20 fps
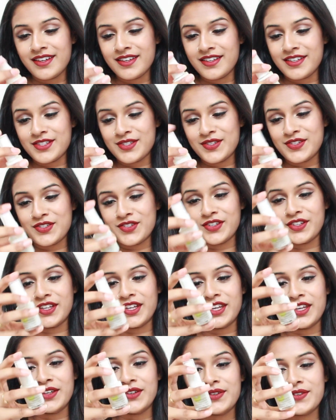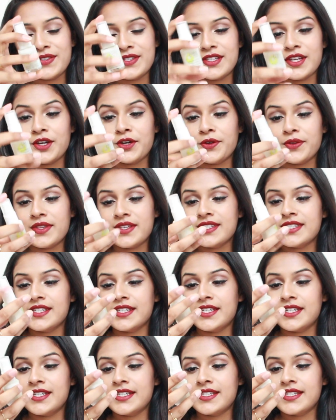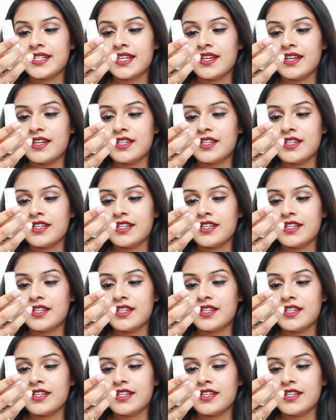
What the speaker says: This one's really cute. So this is